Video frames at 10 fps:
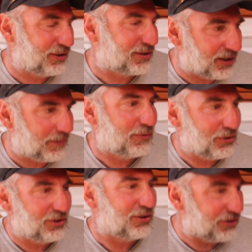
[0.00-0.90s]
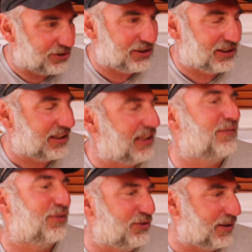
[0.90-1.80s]
of thumb, the
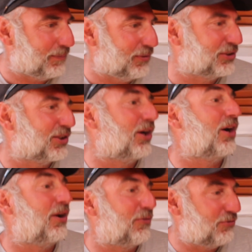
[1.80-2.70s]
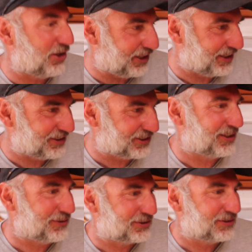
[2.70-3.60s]
even numbers are running
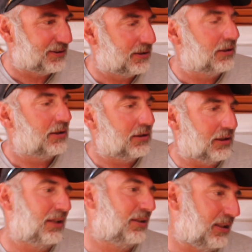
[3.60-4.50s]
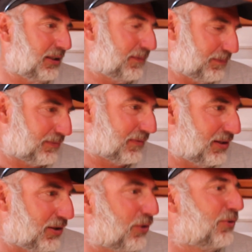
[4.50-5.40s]
sails, and the
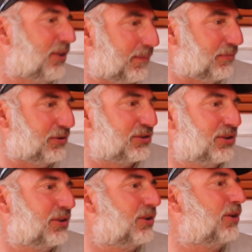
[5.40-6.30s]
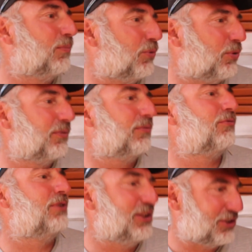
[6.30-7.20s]
odd numbers are more
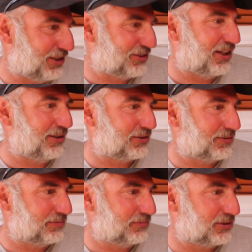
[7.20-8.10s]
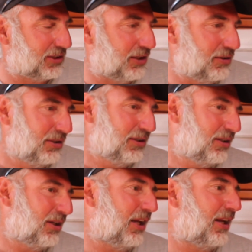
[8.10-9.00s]
reaching sails. So
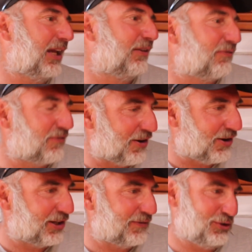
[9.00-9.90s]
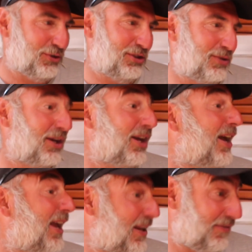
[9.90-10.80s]
an A5 is usually quite a
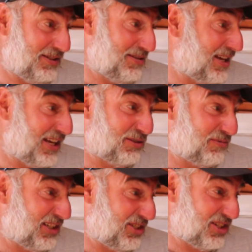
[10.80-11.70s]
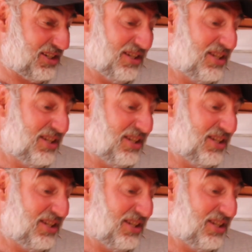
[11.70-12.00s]
heavy airs reacher,